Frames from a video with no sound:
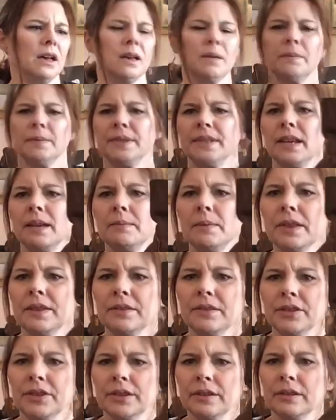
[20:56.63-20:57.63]
Same other
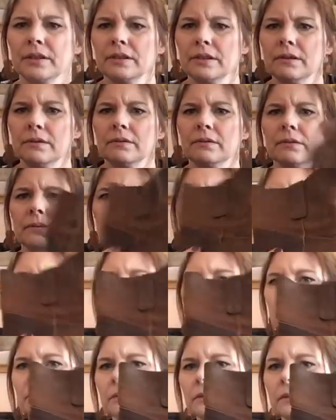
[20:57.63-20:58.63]
shoe,
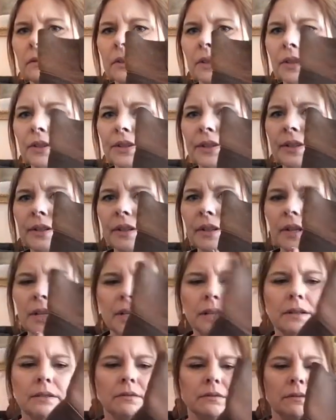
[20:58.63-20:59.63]
looks
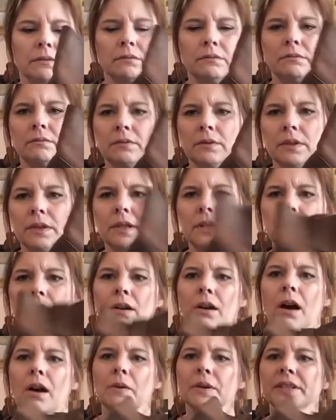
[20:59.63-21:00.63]
good. You know,
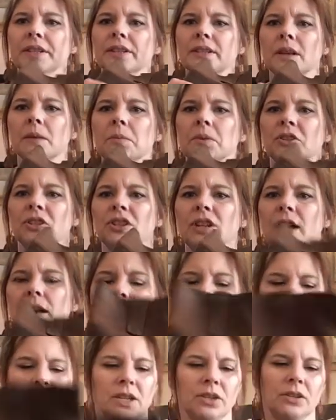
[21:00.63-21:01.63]
always double
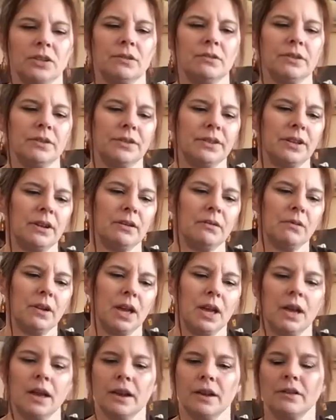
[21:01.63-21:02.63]
check, make sure there's no
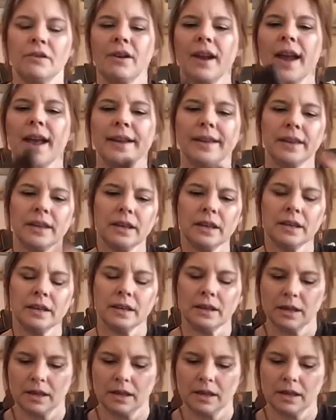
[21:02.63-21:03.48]
cracking.